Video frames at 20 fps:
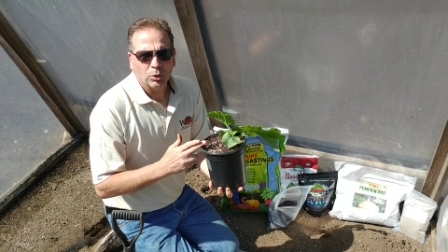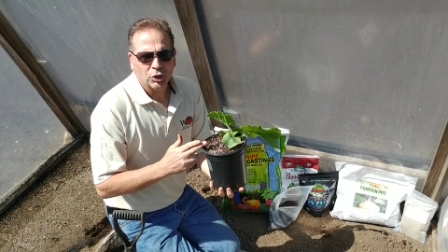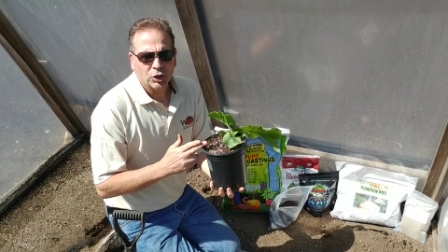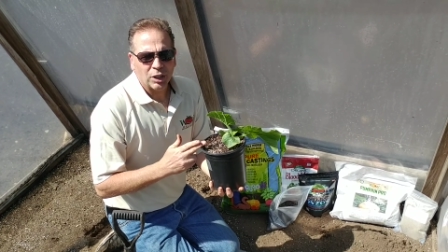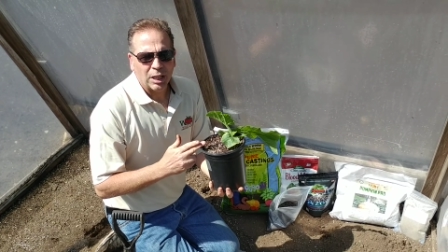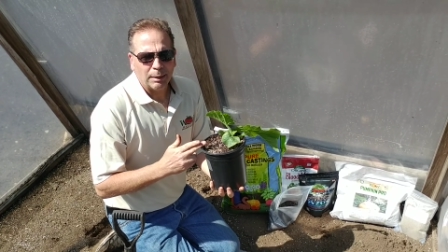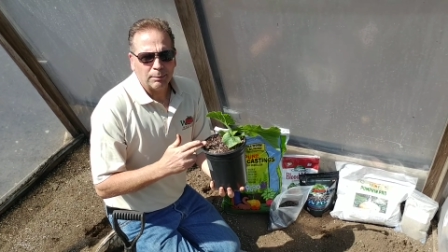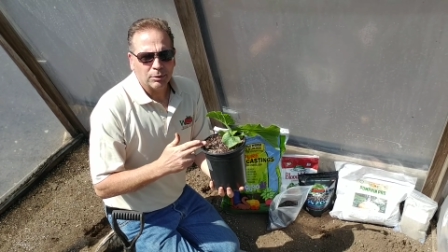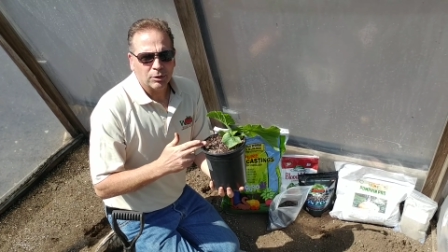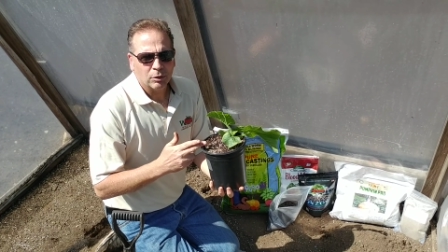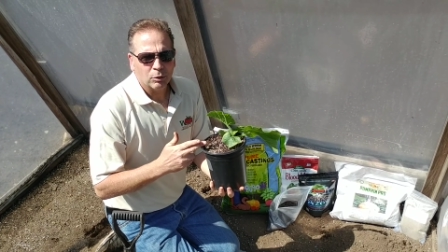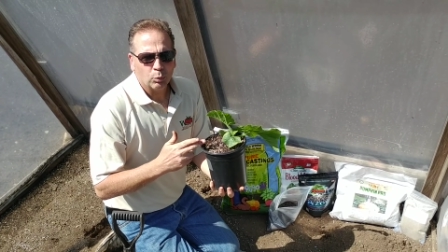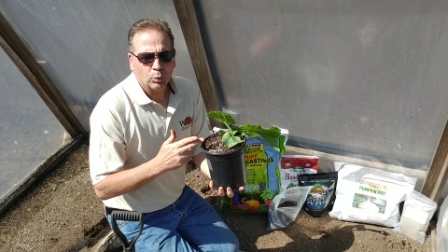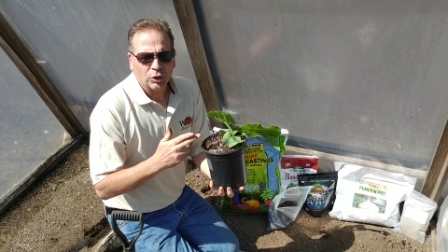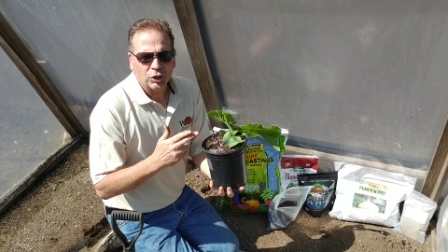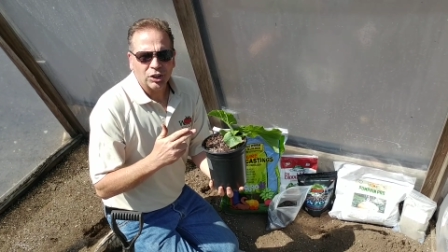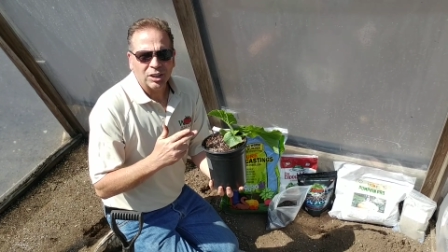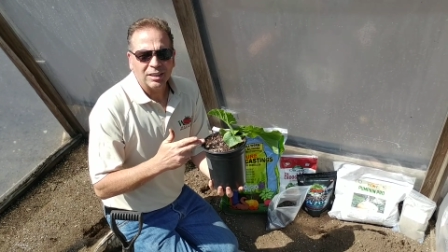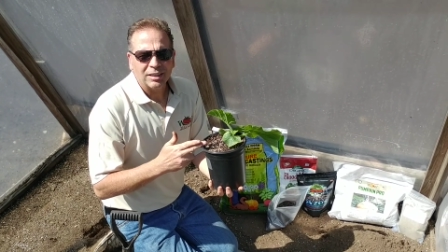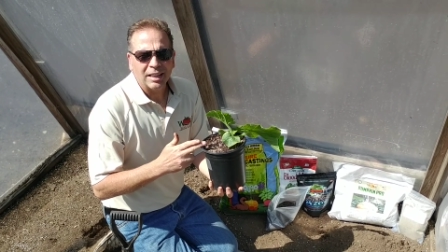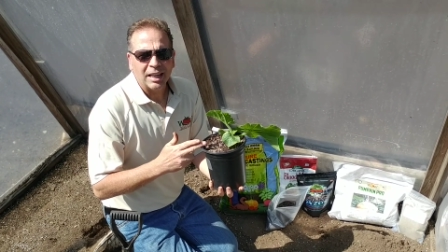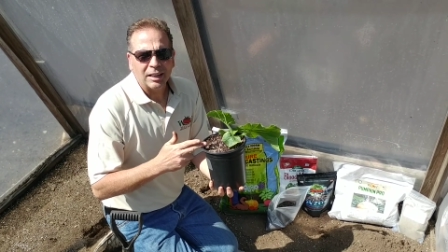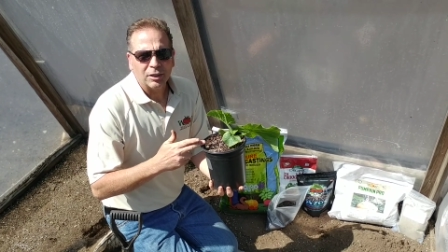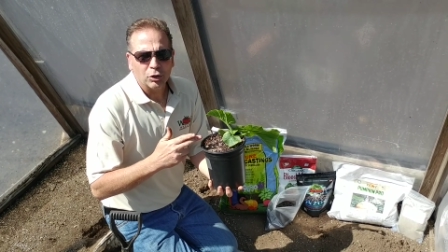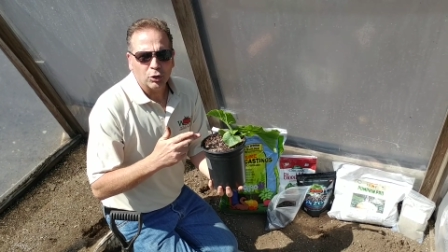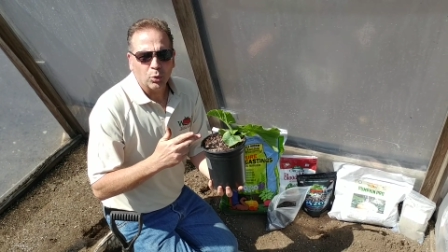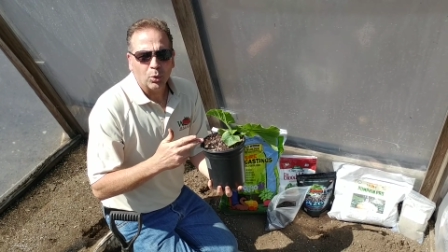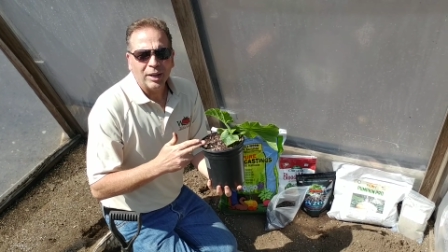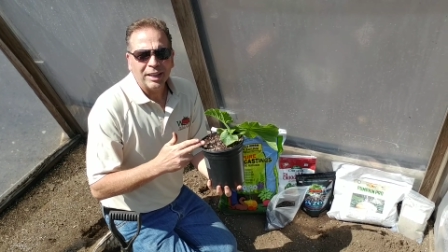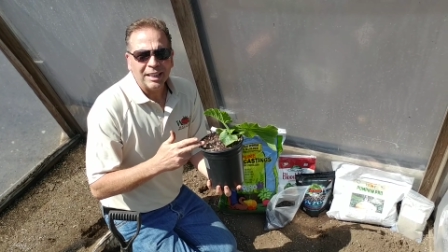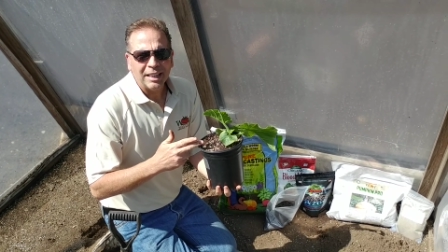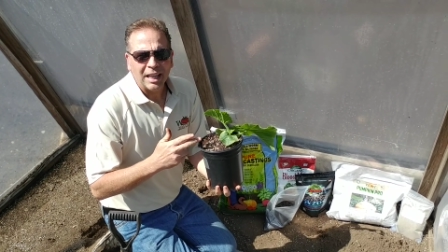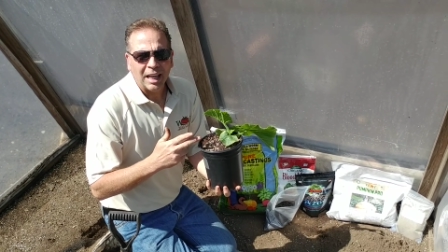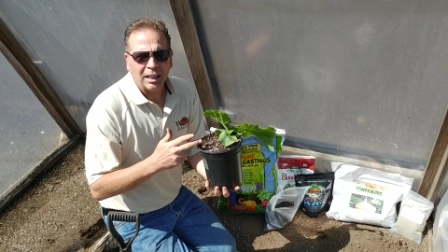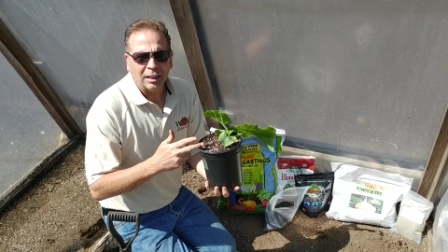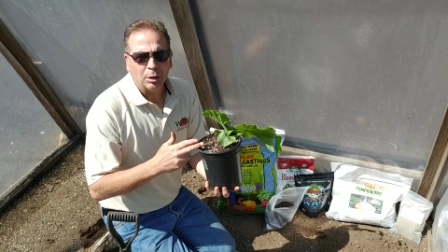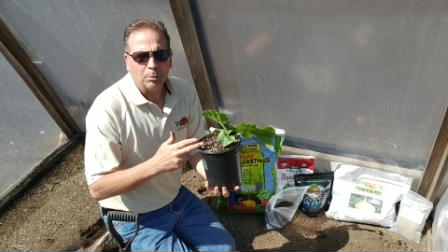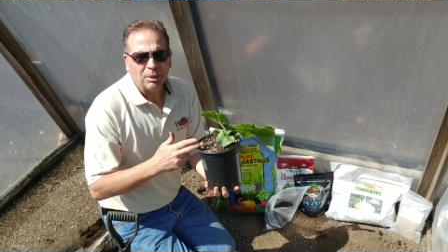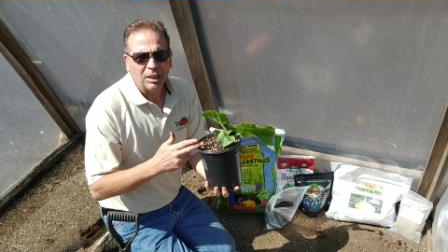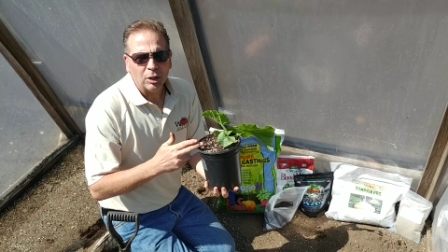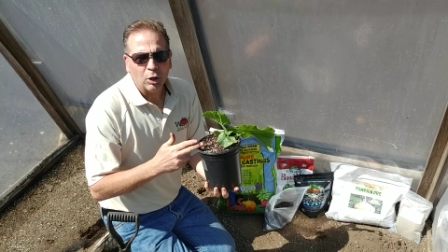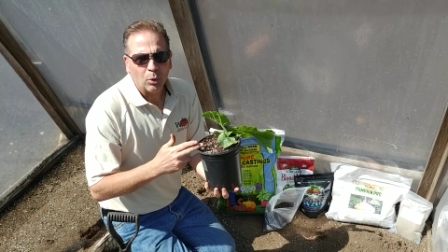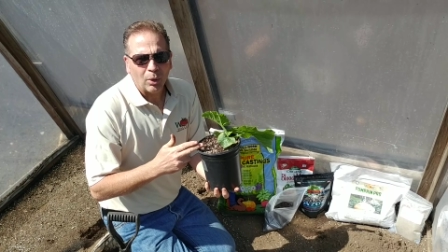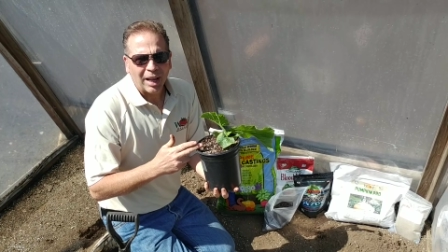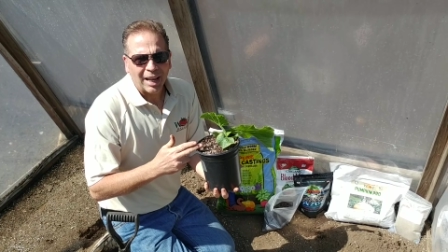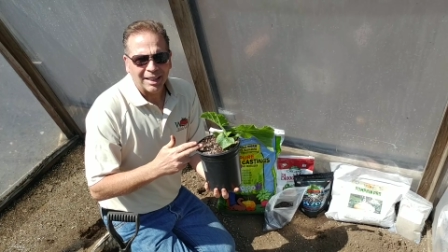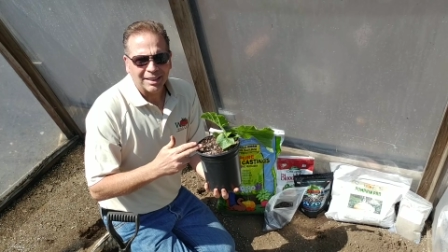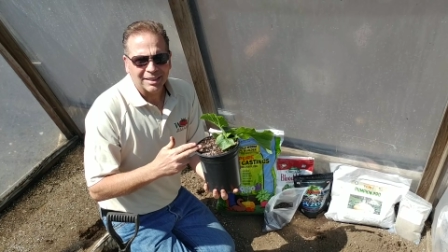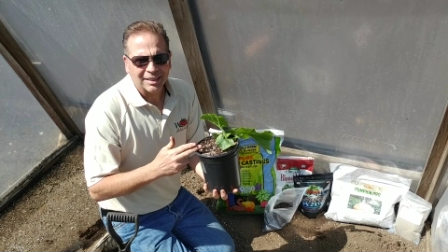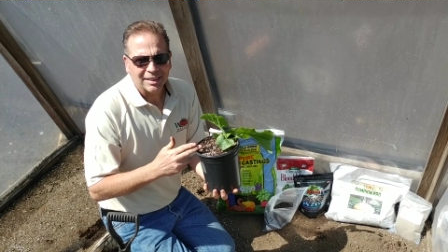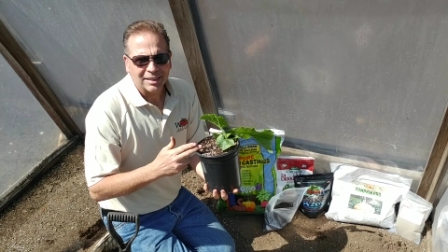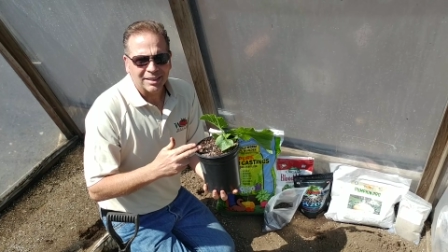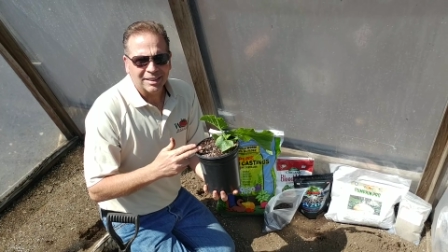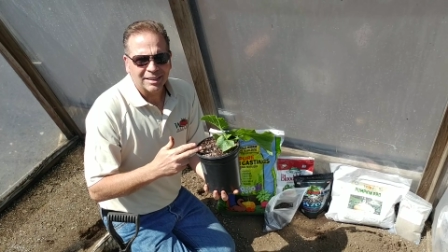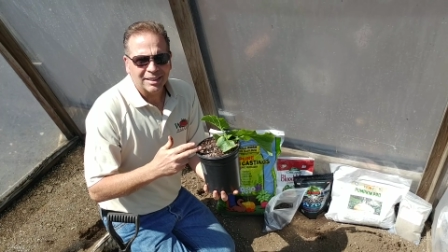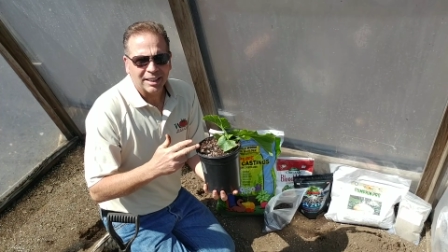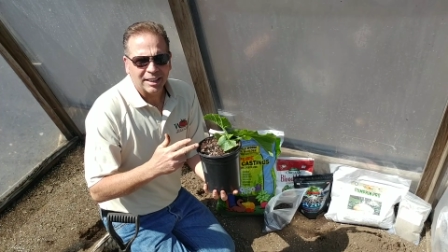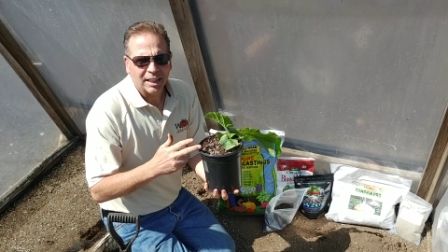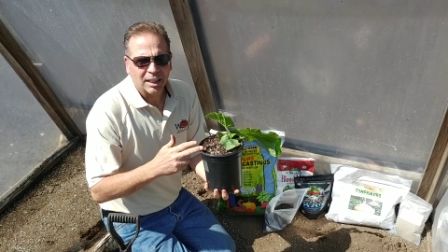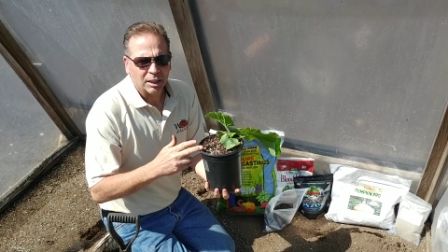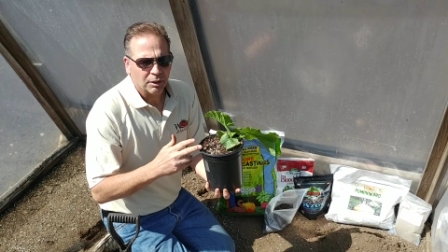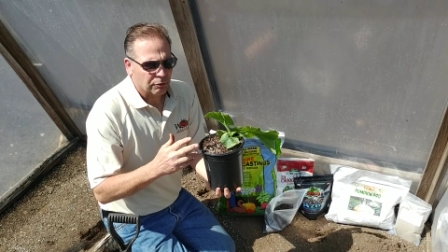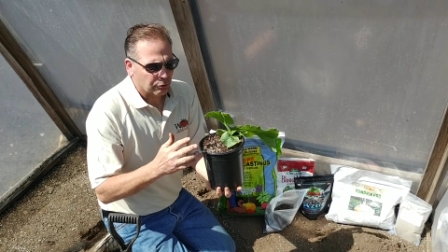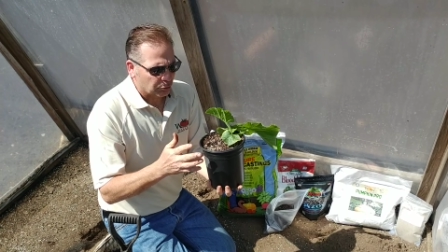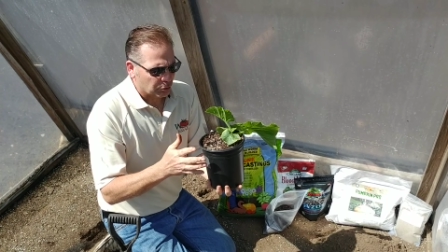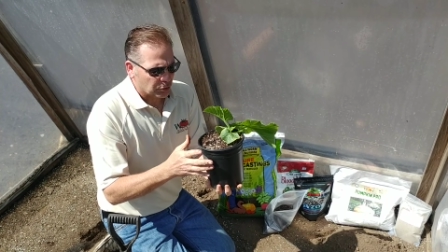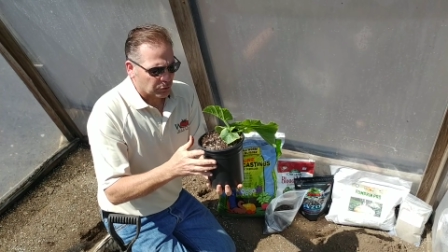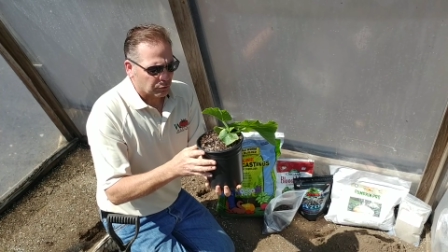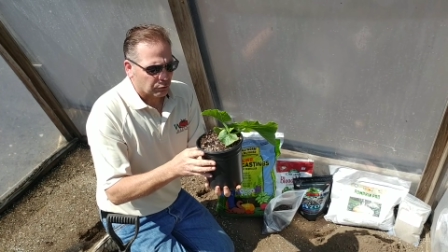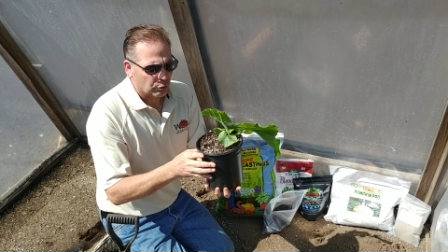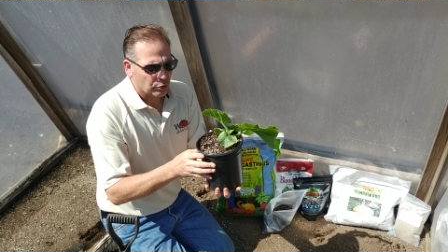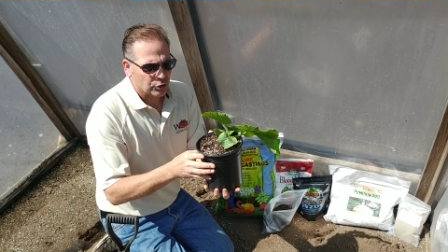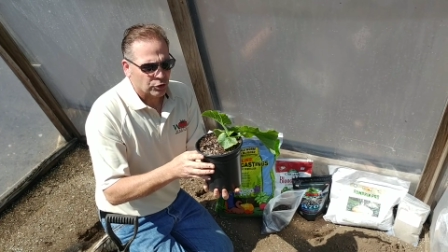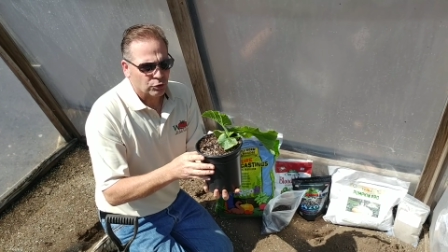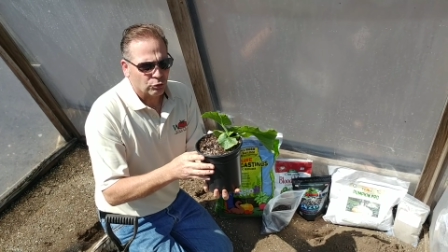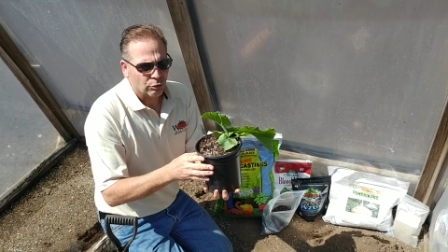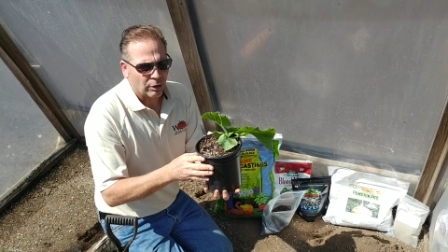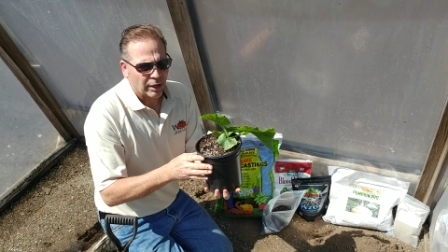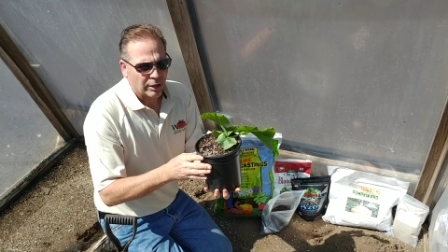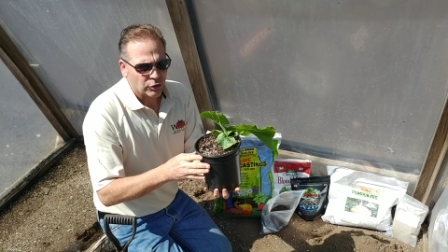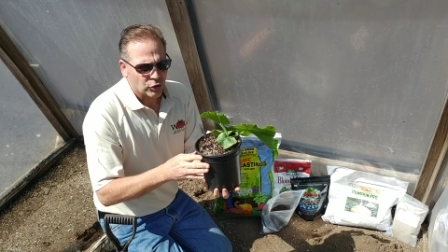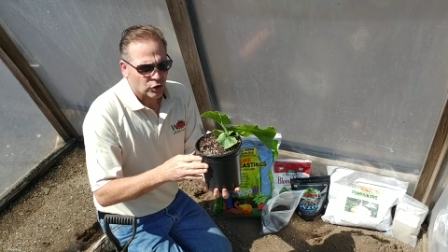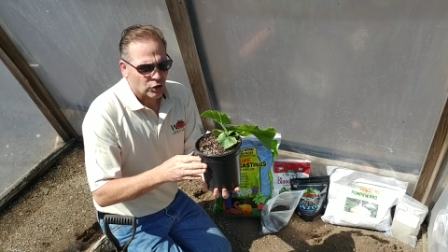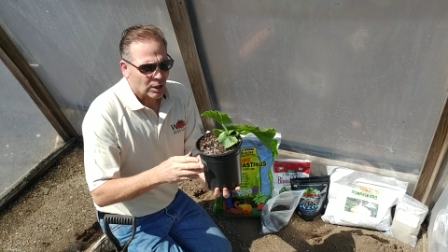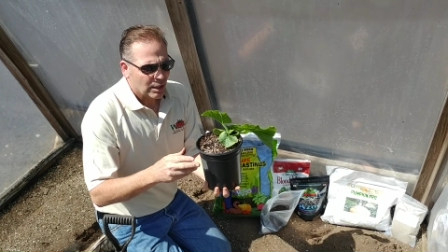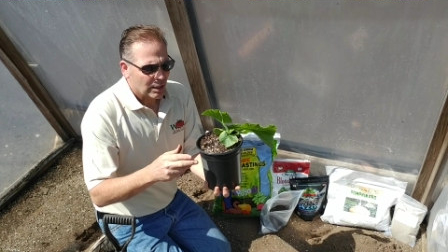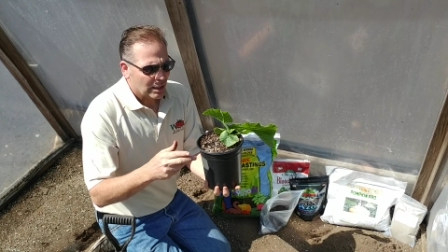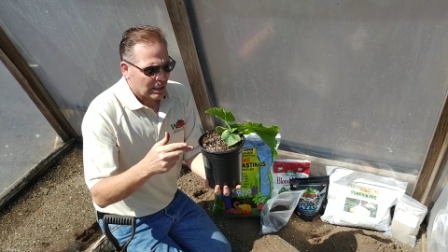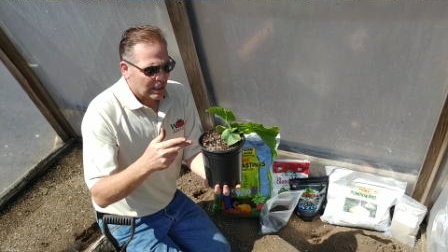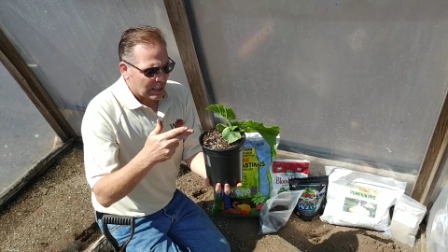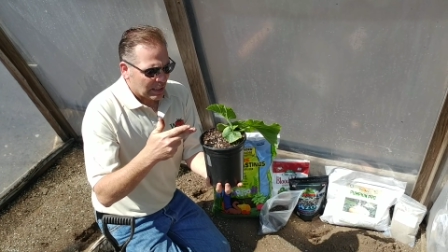which contains 20 L-amino acids together for its first drench